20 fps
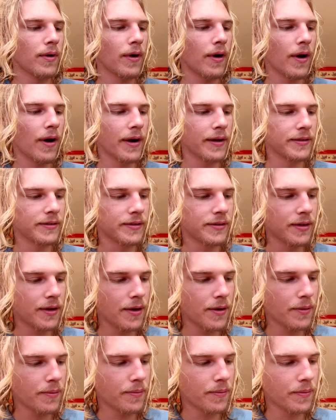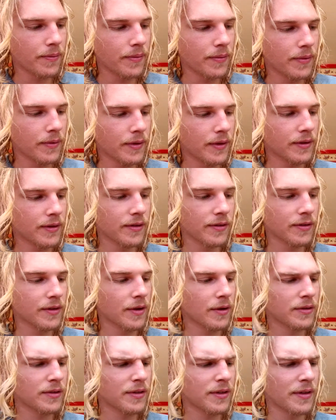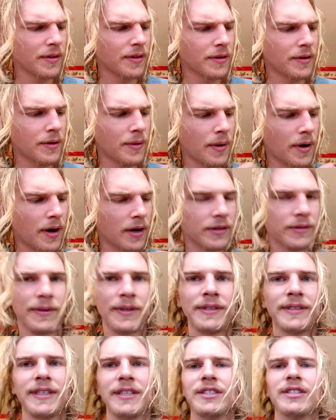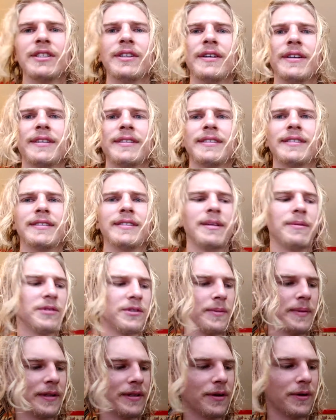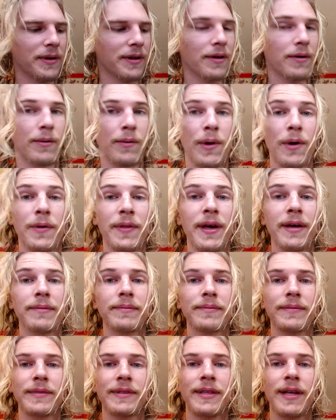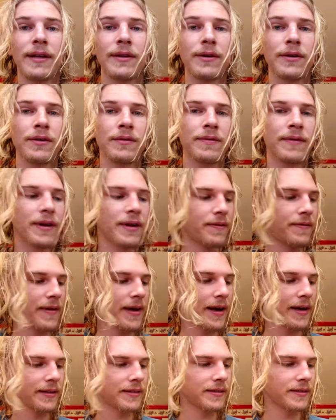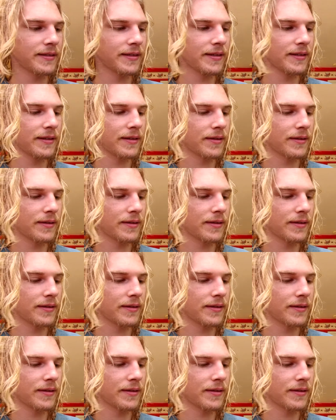Alright, so let's just go to the new Oxford Dictionary, because it seems to be loading. Oh, whoa, that loaded very fast.